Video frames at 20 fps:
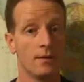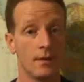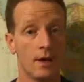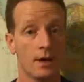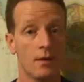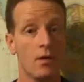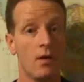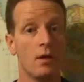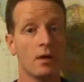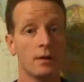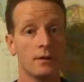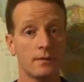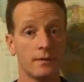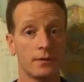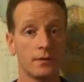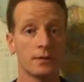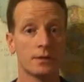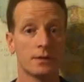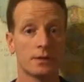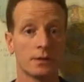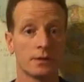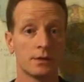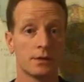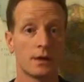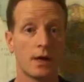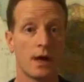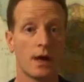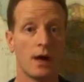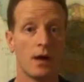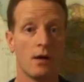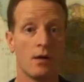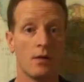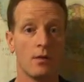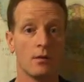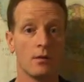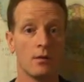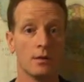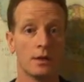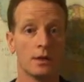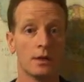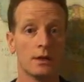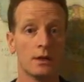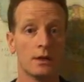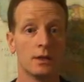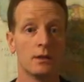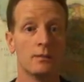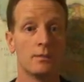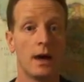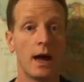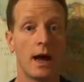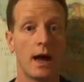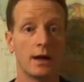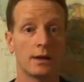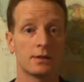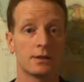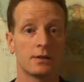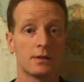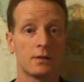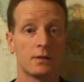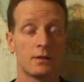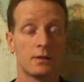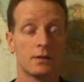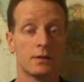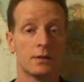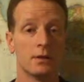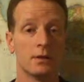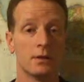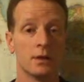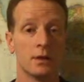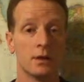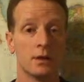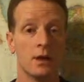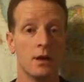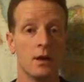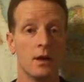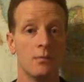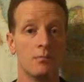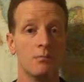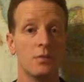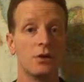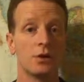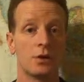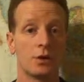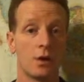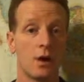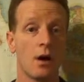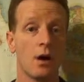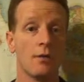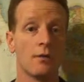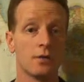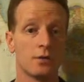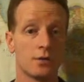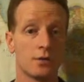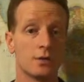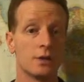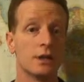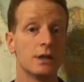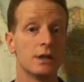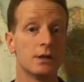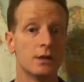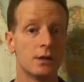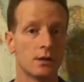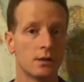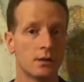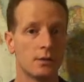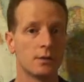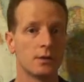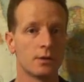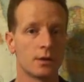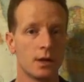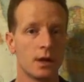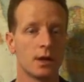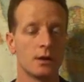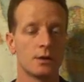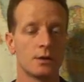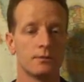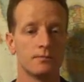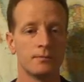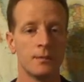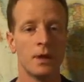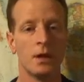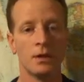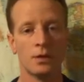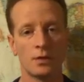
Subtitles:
that all influences how it impacts the mission of strategic communication.